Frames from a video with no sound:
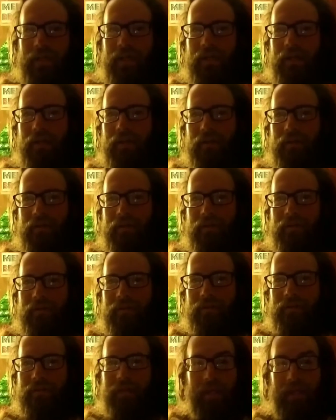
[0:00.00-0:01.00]
and
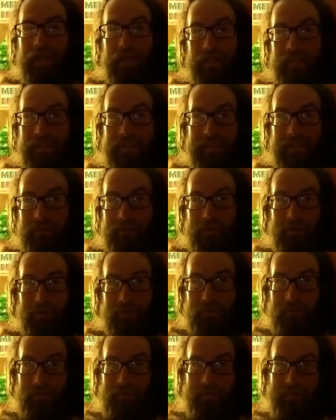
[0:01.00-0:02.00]
they can't see what you're
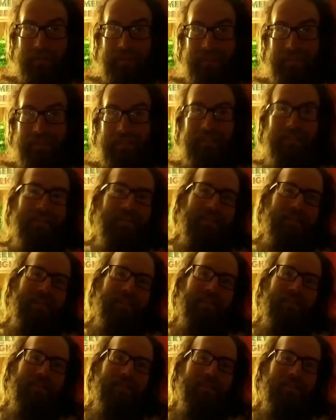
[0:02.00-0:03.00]
rolling,
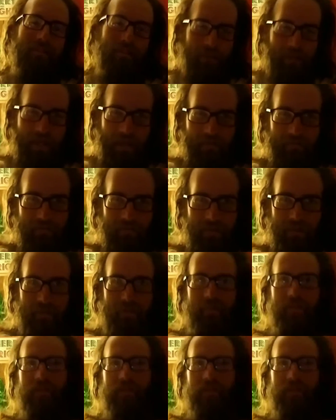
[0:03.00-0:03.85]
you can fudge the